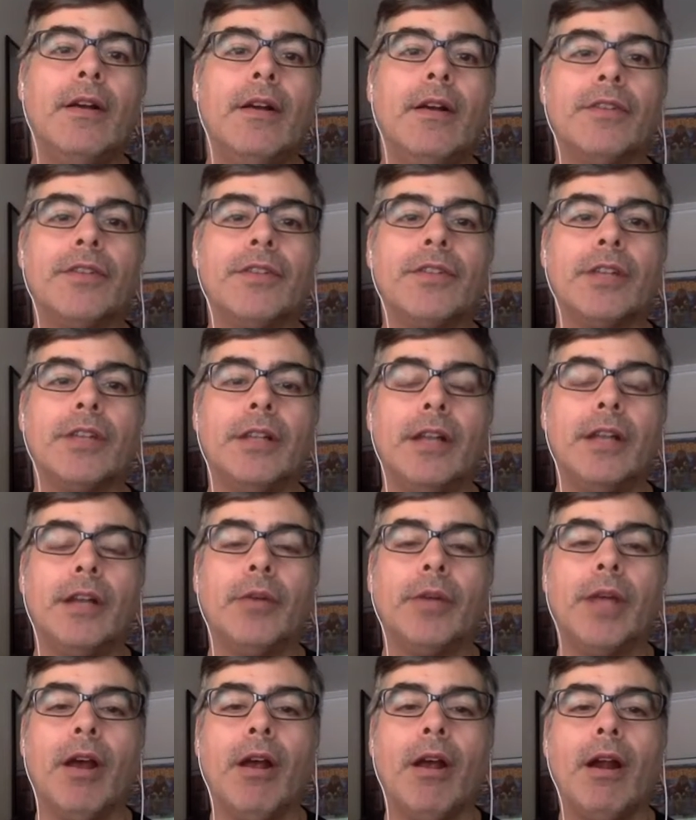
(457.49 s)
All of a sudden,
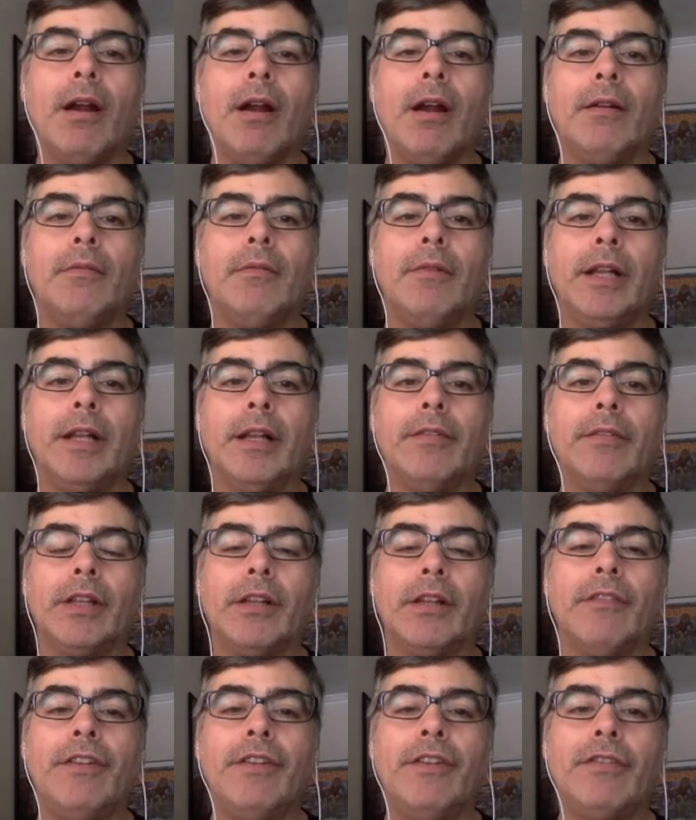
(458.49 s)
there we are
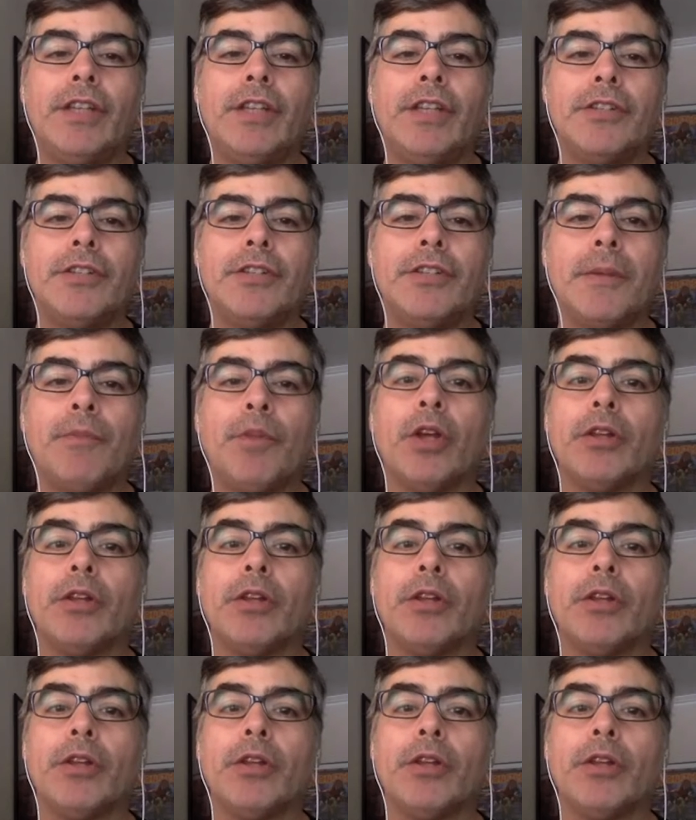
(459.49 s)
reliving the 50s.